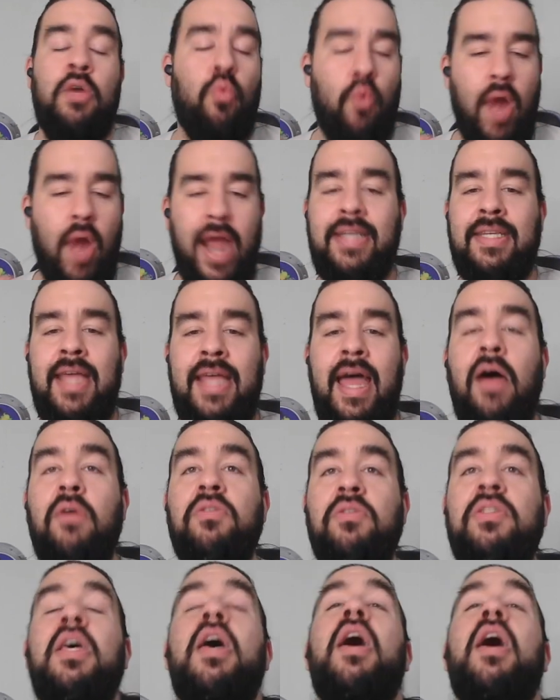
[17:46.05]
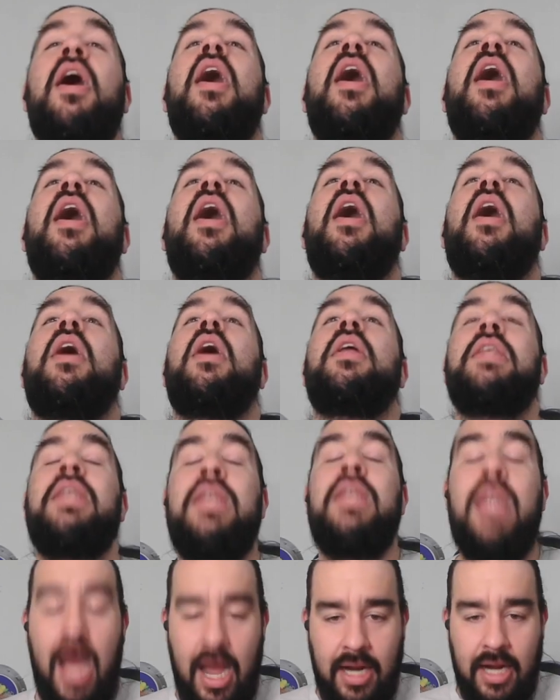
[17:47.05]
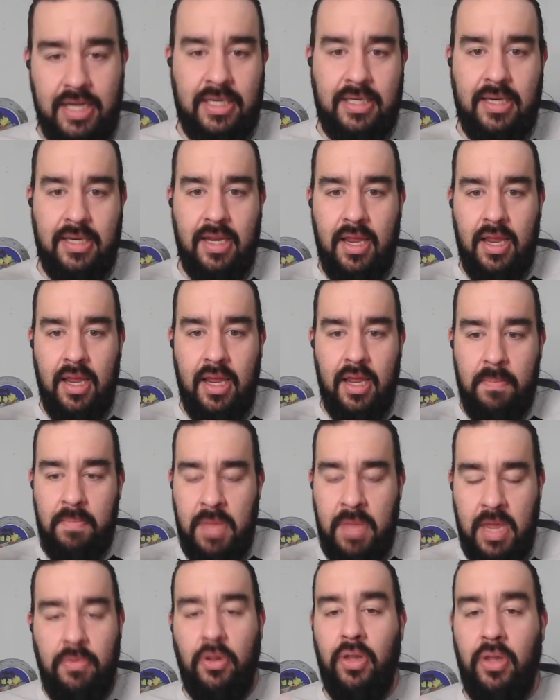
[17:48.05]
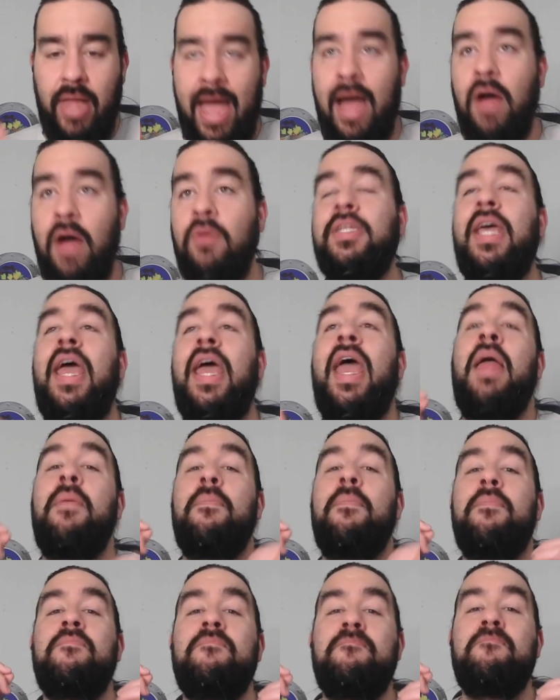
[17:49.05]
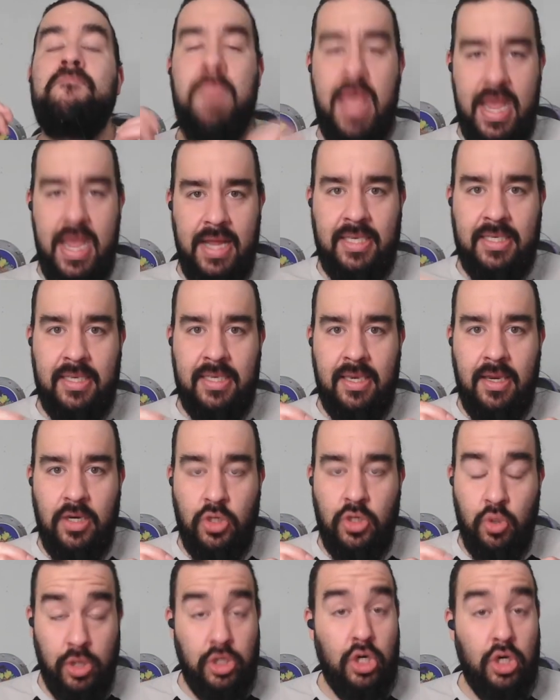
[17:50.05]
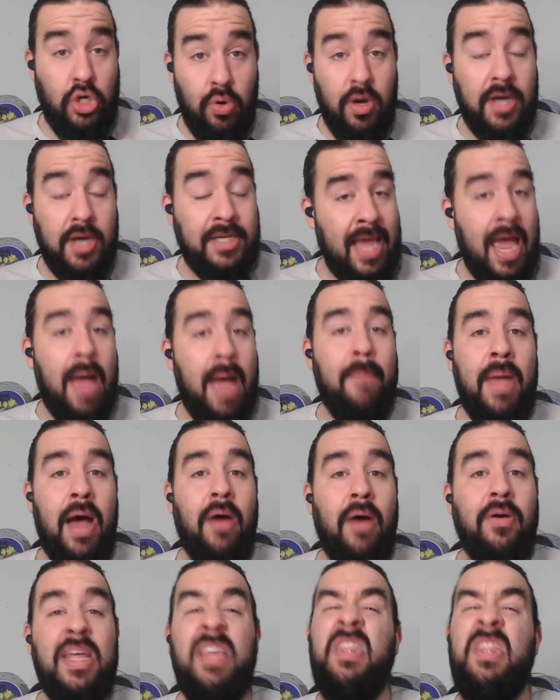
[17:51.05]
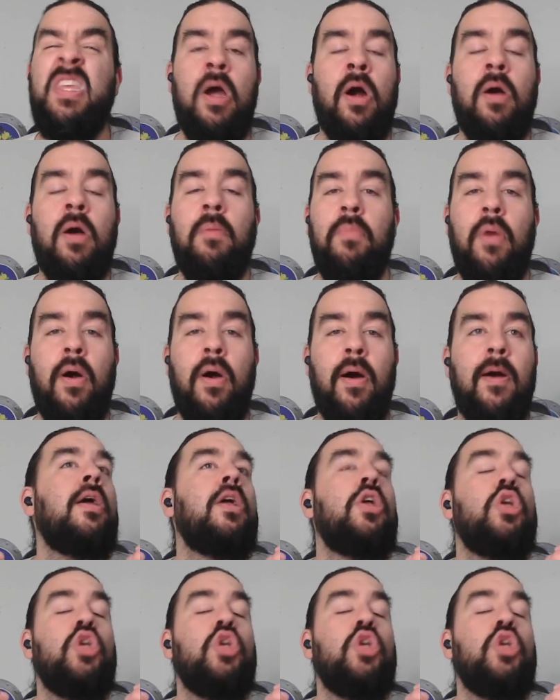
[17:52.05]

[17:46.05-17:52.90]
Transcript: Rex House knocks people out and makes Trish Adora tap out in the armbar.